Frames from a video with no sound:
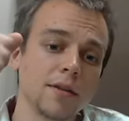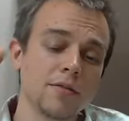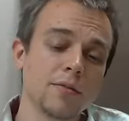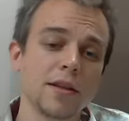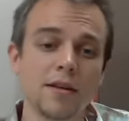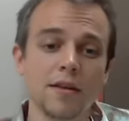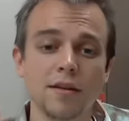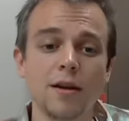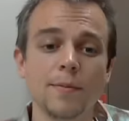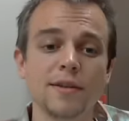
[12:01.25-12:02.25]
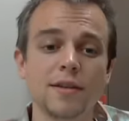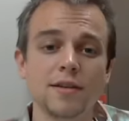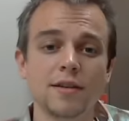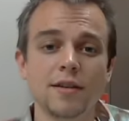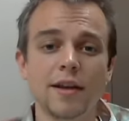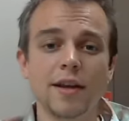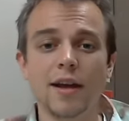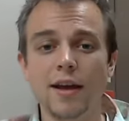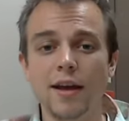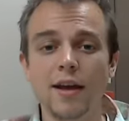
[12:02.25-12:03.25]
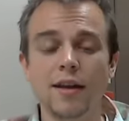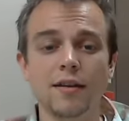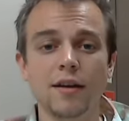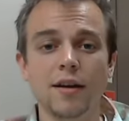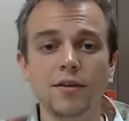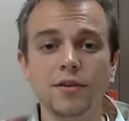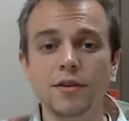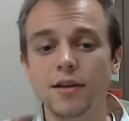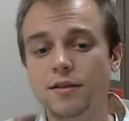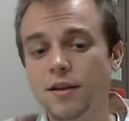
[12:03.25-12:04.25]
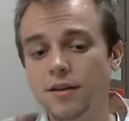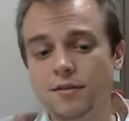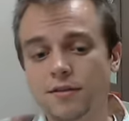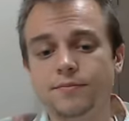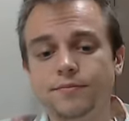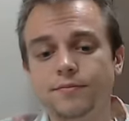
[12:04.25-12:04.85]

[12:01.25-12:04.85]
leave them in the comment section, and I'll see you guys in class.